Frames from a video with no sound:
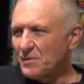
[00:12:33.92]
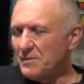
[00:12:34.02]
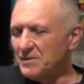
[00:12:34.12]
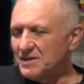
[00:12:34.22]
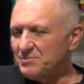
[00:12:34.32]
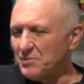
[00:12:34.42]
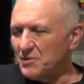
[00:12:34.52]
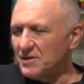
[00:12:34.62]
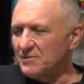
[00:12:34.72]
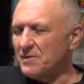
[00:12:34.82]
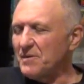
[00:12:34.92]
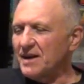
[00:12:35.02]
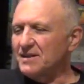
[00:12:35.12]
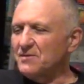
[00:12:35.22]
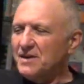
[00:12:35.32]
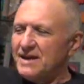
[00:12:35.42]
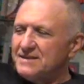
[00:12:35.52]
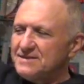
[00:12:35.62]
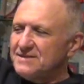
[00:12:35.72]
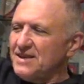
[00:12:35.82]
we were just bored. We wanted to write,
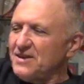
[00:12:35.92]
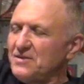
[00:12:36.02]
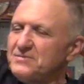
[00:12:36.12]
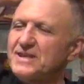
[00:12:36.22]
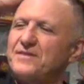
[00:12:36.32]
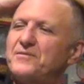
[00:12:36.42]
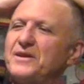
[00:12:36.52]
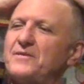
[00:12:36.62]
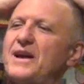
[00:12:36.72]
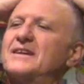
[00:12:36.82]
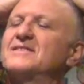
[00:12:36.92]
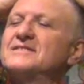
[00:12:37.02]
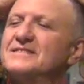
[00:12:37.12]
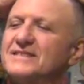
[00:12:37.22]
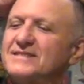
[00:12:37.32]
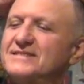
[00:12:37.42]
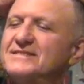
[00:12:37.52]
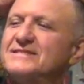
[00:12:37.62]
get free records, and